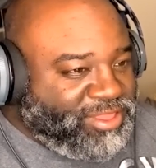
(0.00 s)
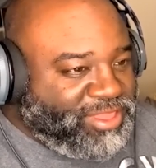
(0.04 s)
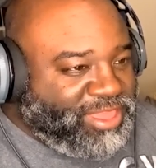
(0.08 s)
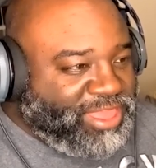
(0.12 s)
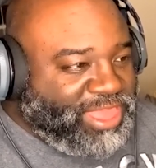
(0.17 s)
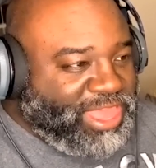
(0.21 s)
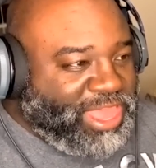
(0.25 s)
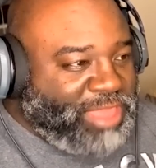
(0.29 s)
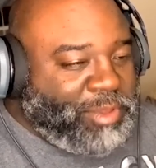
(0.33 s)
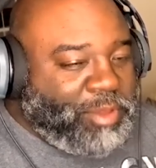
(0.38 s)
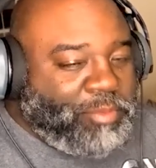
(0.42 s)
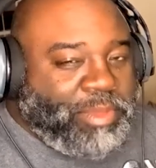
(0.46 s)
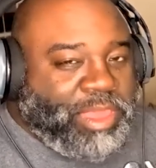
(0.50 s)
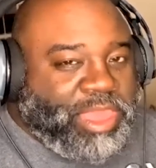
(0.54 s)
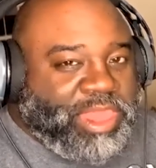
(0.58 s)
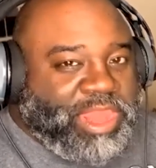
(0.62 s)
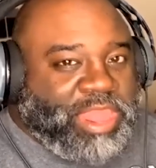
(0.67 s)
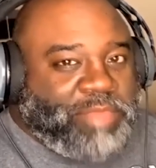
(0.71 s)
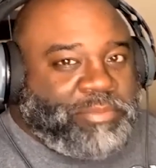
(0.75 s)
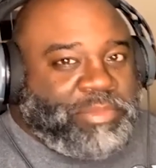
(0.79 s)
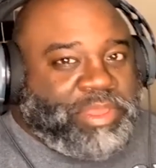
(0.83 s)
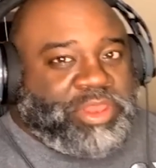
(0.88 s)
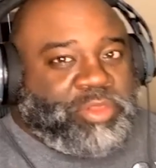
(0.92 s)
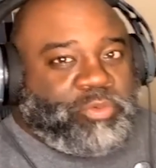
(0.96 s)
Hey, my man
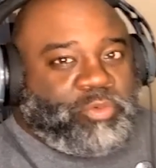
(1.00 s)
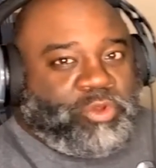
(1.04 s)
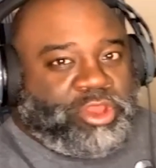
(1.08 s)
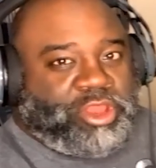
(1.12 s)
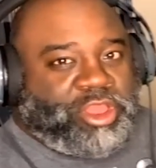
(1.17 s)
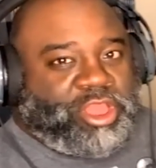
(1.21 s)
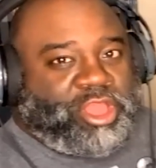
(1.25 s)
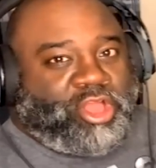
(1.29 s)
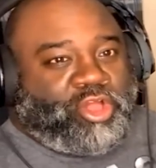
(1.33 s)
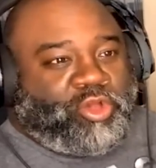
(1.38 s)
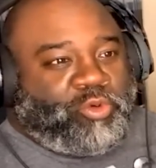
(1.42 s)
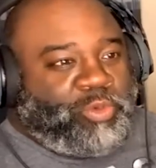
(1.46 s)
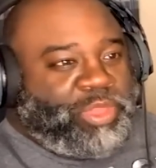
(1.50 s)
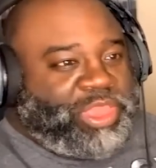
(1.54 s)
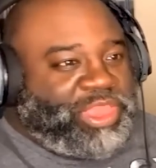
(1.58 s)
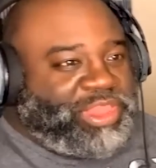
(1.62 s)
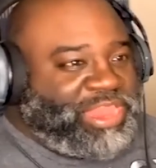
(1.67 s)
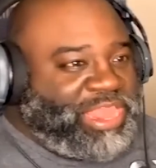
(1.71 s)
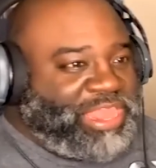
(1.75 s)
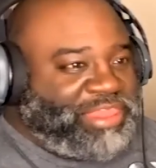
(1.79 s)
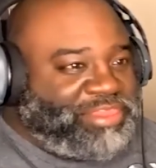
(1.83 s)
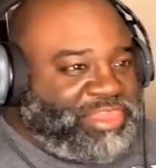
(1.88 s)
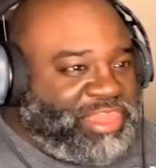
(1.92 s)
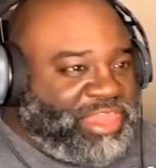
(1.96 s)
ain't been to work all week.
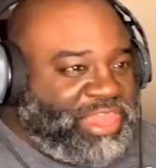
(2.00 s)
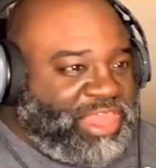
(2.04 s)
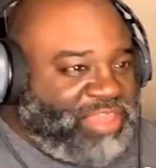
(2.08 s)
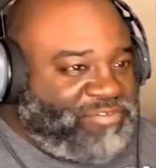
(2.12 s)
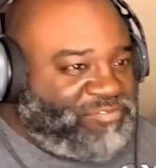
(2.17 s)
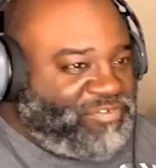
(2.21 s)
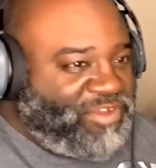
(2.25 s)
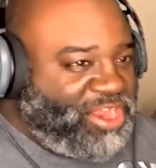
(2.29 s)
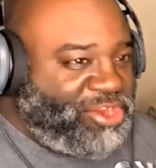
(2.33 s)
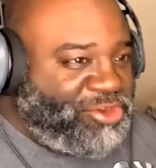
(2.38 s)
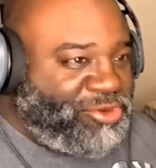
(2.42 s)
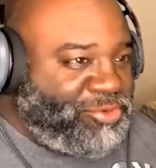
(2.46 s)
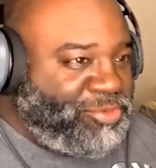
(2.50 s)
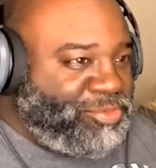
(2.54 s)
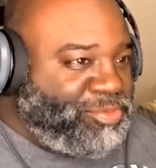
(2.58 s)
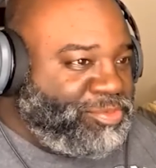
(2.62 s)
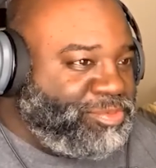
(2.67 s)
They still ain't fired him.